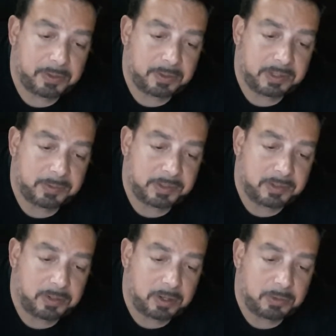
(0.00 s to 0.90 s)
You're only supposed
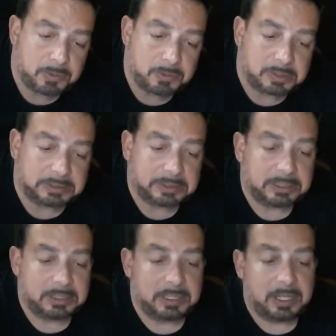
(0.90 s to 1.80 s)
to do, oh,
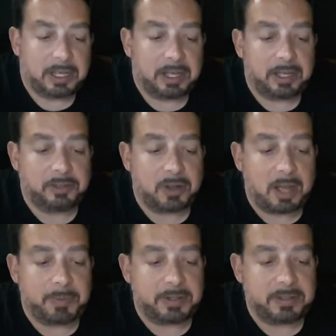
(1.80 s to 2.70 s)
a
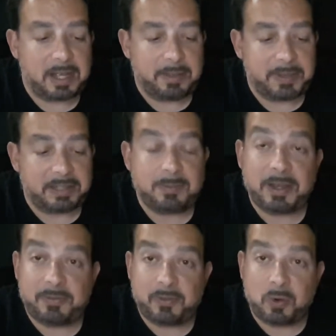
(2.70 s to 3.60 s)
drop at a time. That's
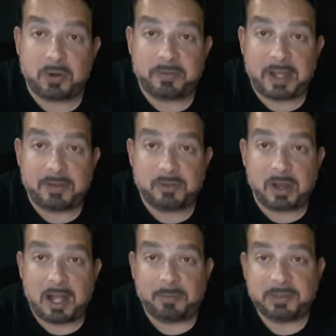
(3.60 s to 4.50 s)
about four or five
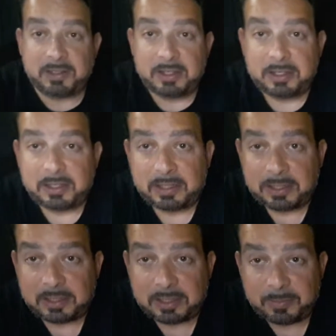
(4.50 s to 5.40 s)
drops.
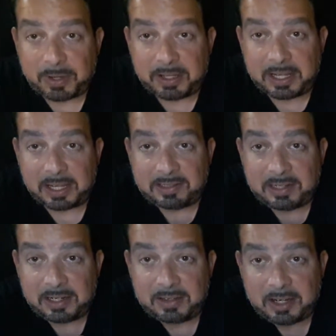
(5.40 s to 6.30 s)
You probably can't
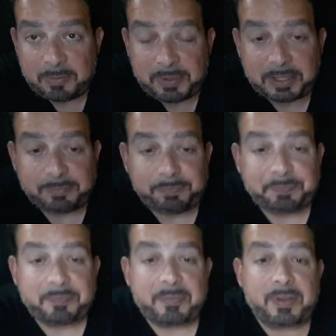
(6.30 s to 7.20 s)
see it in there, but
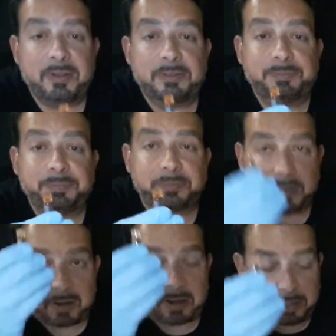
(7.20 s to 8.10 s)

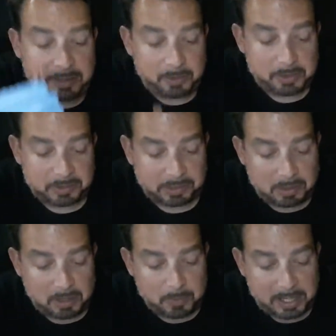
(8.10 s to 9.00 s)
a little goes a
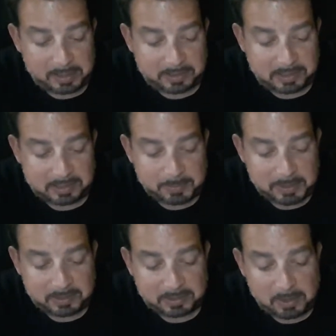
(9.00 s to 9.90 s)
long way. It's 6
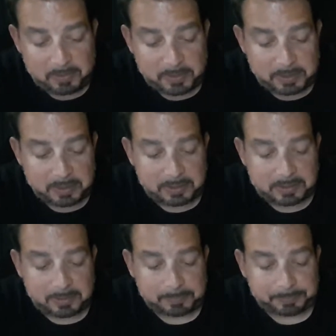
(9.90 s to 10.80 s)
million Scoville units.